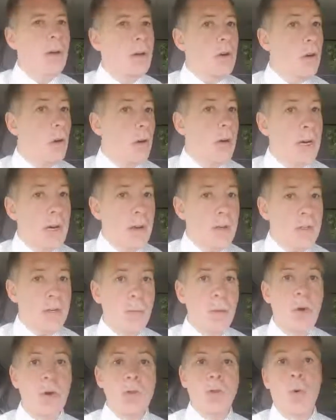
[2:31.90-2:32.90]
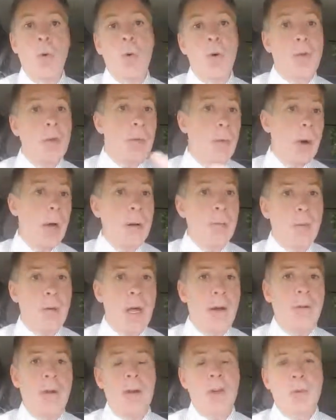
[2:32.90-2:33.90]
current customers or the
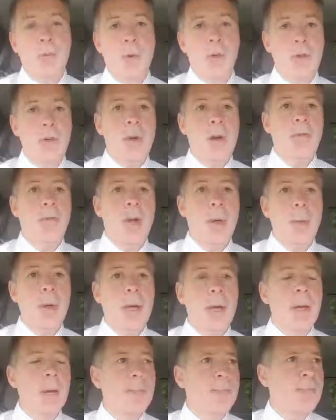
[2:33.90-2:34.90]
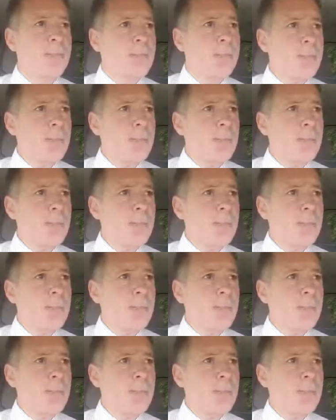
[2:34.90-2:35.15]
pipeline of customers you have coming in.